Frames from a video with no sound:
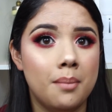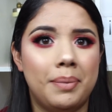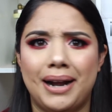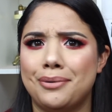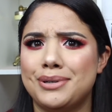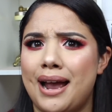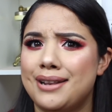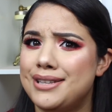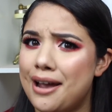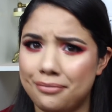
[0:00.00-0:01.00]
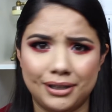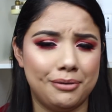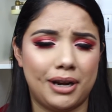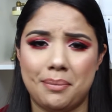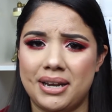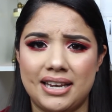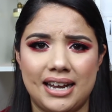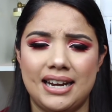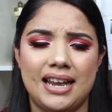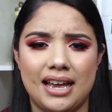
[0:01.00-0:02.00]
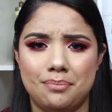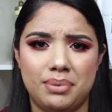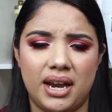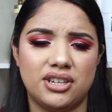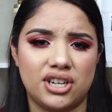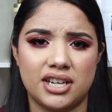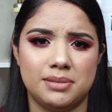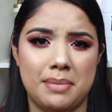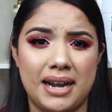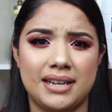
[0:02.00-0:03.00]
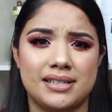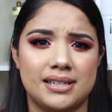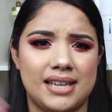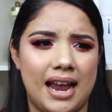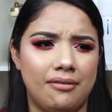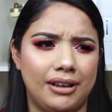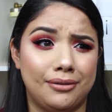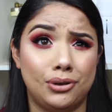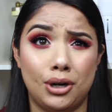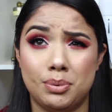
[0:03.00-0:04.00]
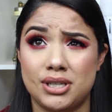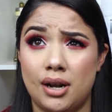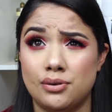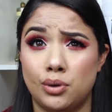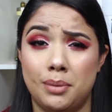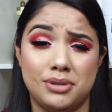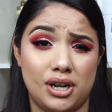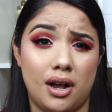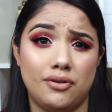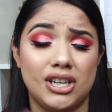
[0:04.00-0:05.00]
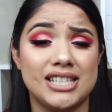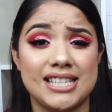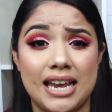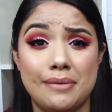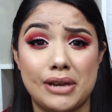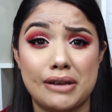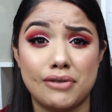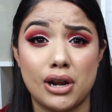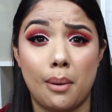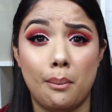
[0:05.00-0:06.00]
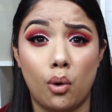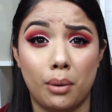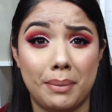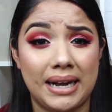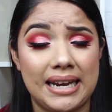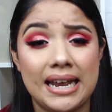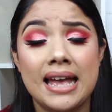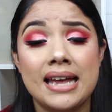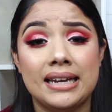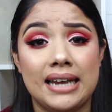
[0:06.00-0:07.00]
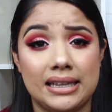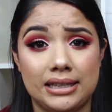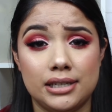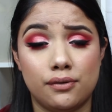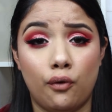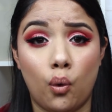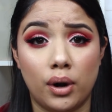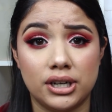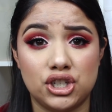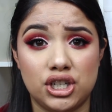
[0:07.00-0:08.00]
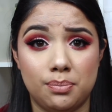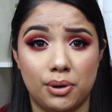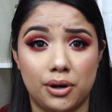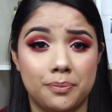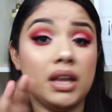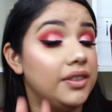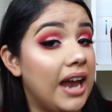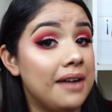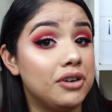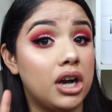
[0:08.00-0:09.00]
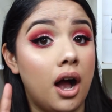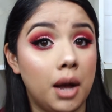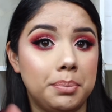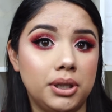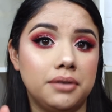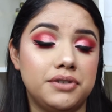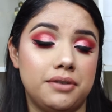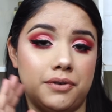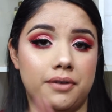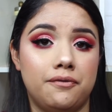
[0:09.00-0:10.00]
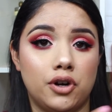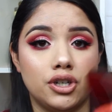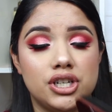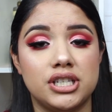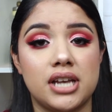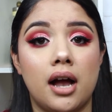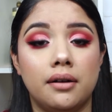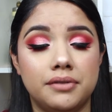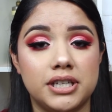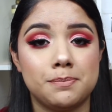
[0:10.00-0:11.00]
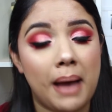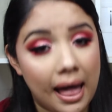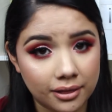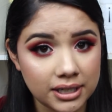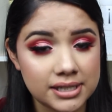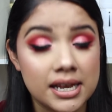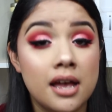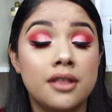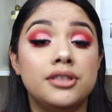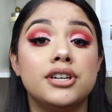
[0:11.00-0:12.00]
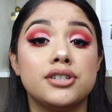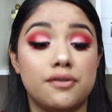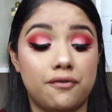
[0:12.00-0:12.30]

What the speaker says: but I would definitely recommend getting it at BH Cosmetics because they have like 30% off, 20% off. You can save even more money. Get these for cheaper. They have a couple of different versions of these palettes. There's